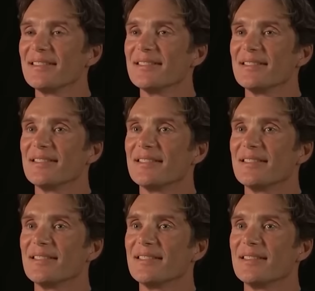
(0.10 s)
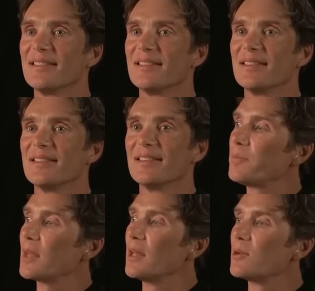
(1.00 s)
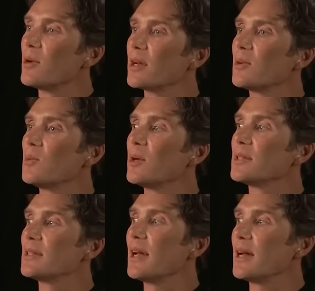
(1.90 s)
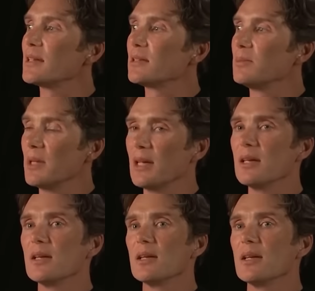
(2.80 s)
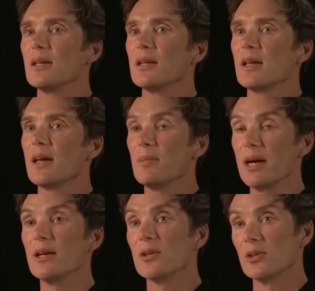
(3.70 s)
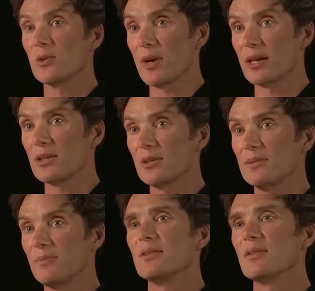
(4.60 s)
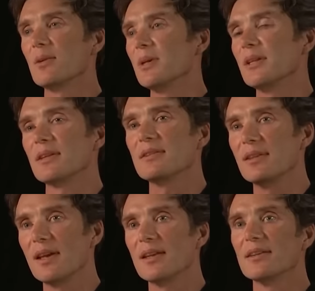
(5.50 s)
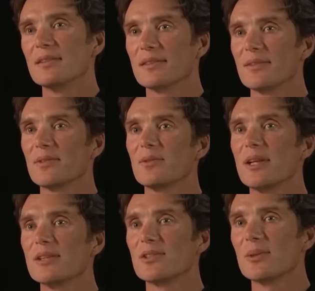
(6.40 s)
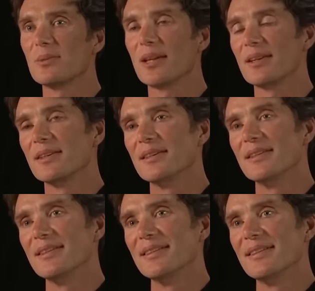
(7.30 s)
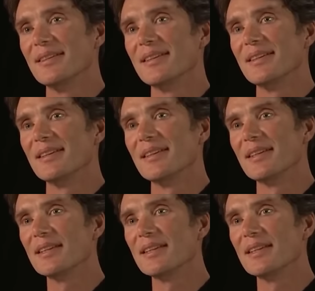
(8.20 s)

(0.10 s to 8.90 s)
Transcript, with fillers: the worst note a director has ever given you? A director once asked me, am I a good director? So, I mean, that's the end of the relationship then. They're looking for validation